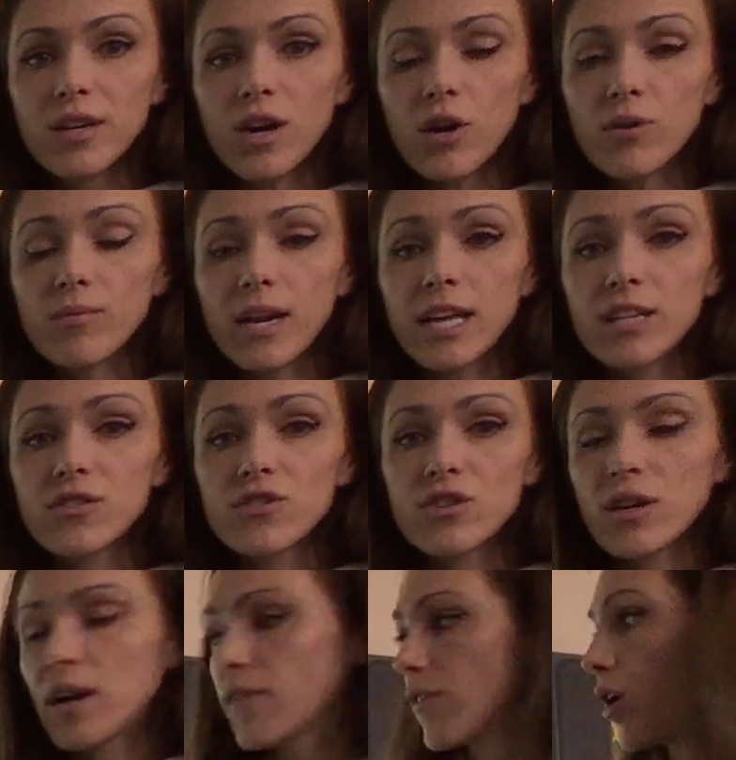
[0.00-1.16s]
Our range
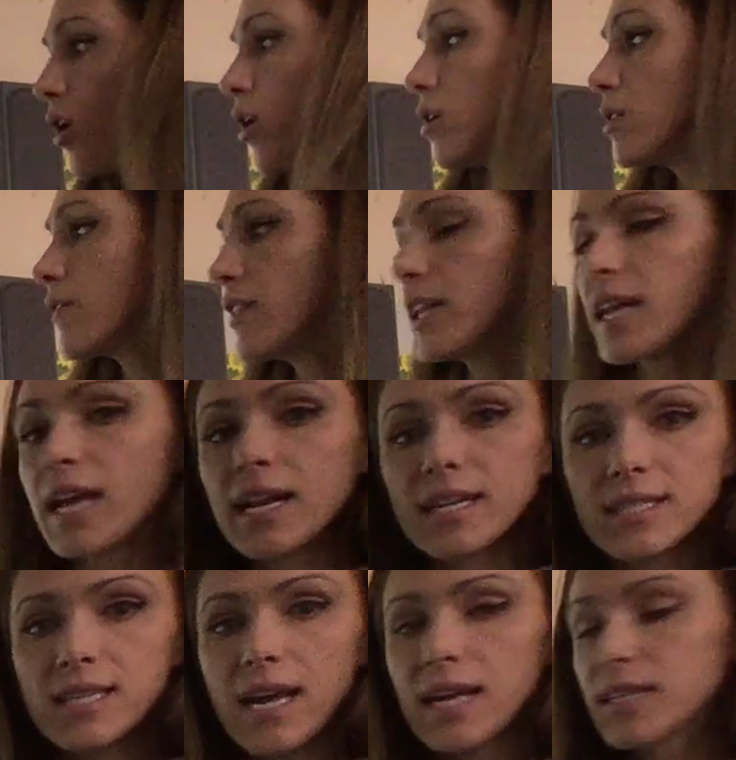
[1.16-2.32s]
of all of the data
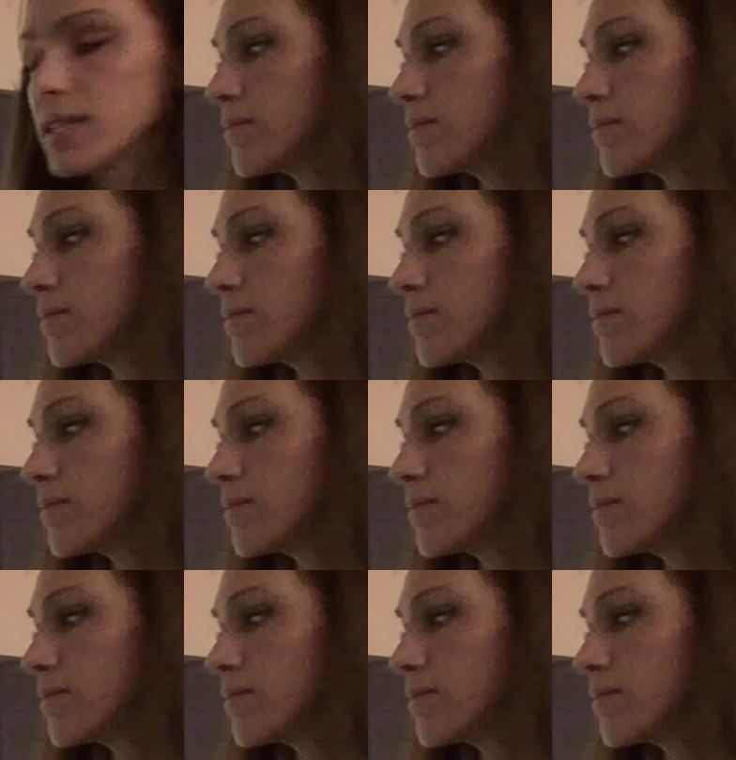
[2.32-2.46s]
set.